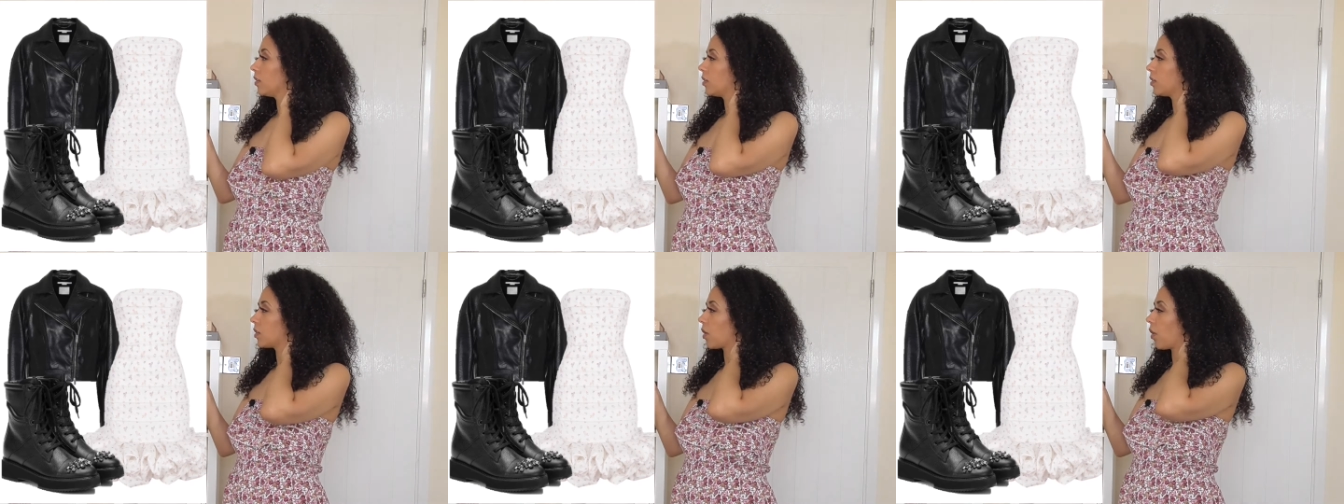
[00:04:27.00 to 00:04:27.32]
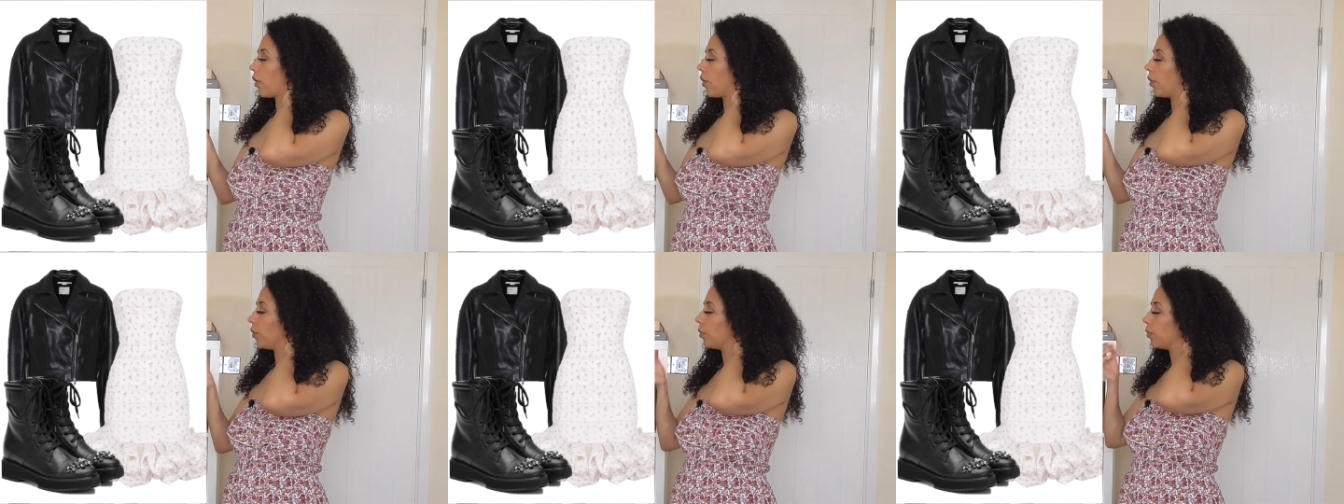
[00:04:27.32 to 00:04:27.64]

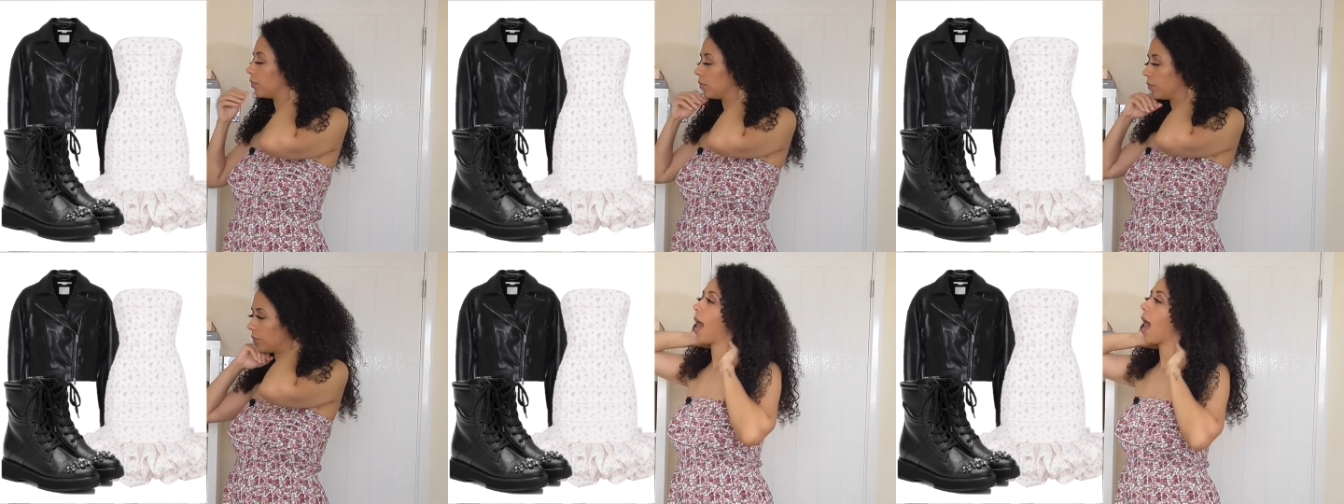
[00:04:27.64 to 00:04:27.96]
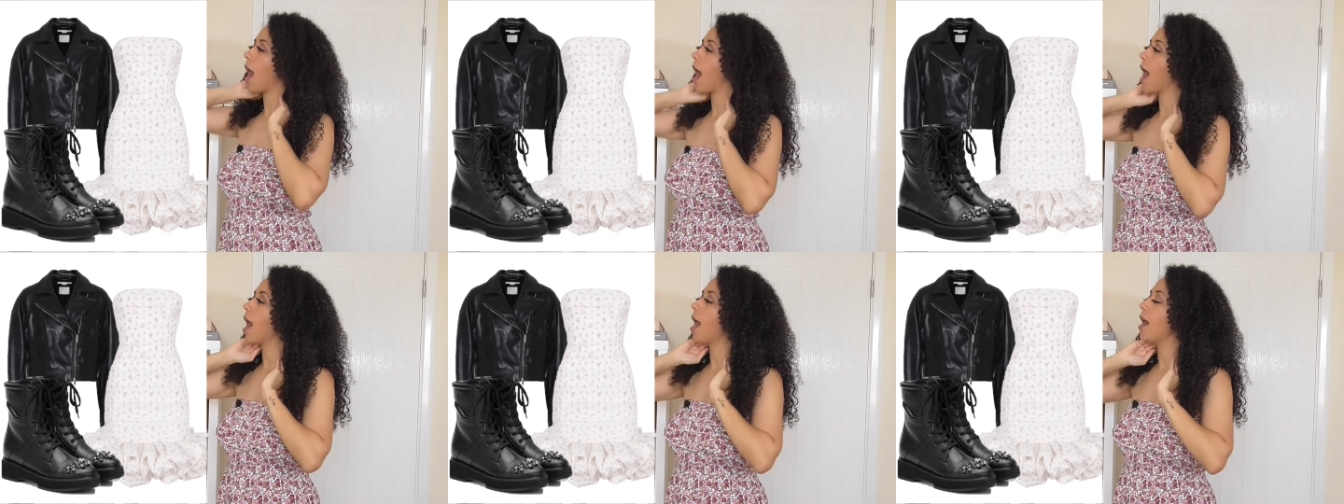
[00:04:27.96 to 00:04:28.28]
So
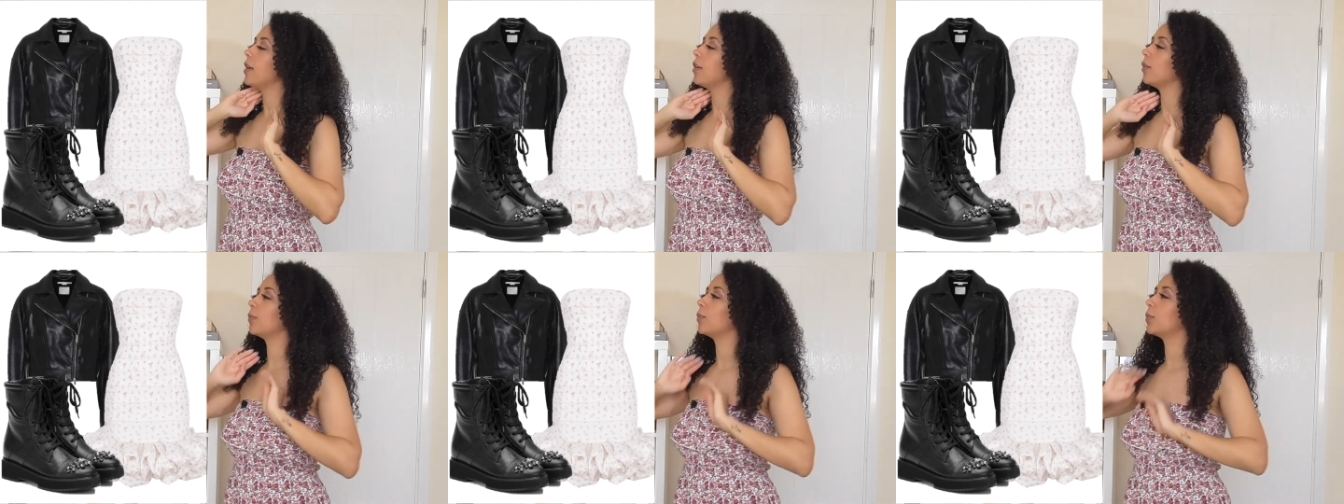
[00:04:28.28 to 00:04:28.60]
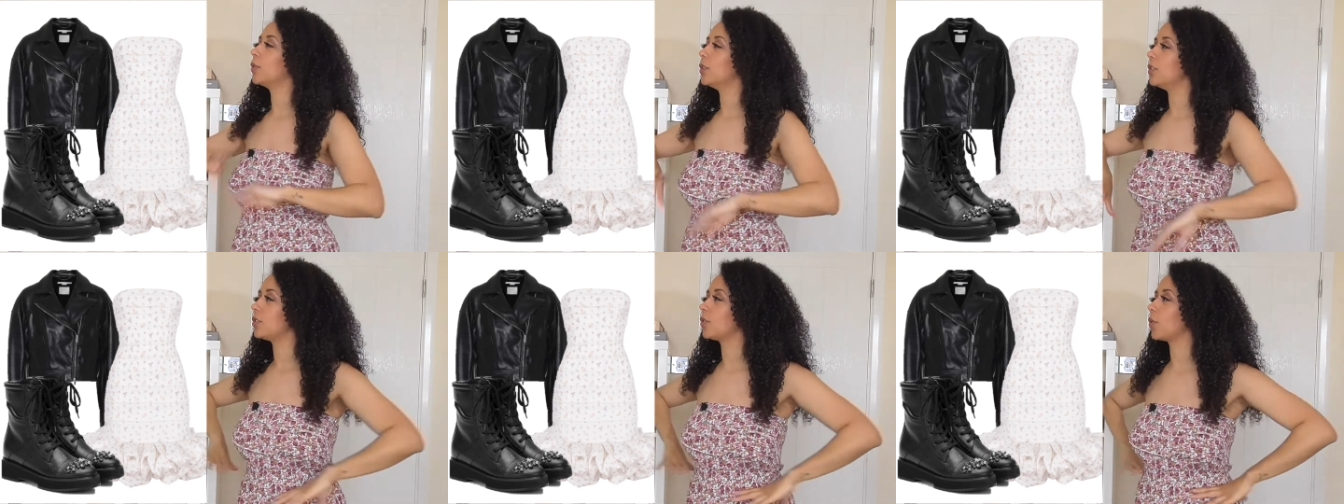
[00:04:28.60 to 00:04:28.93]
I
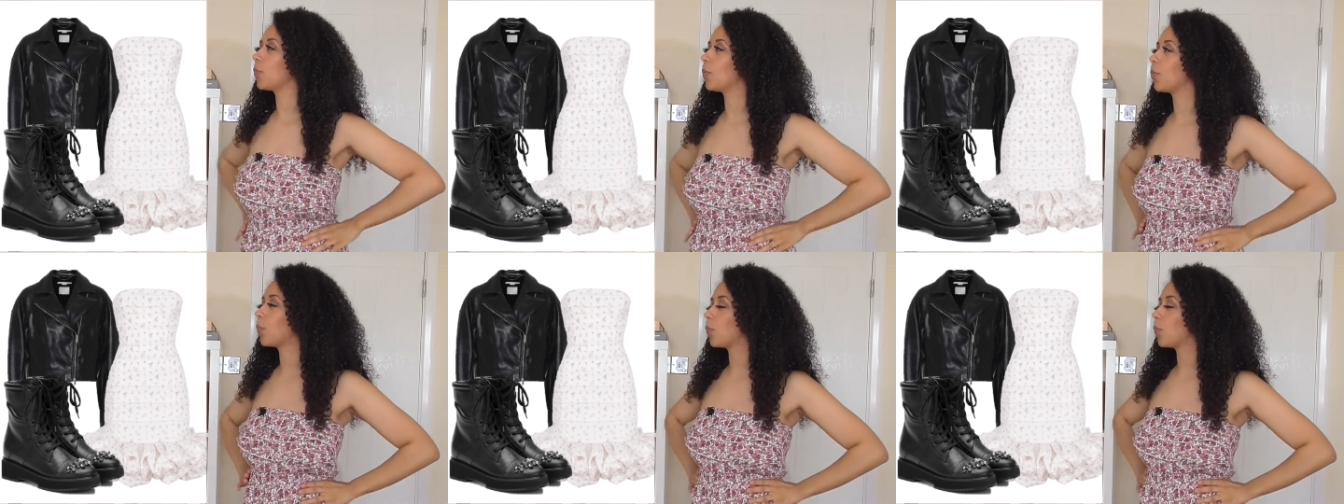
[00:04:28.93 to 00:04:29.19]
would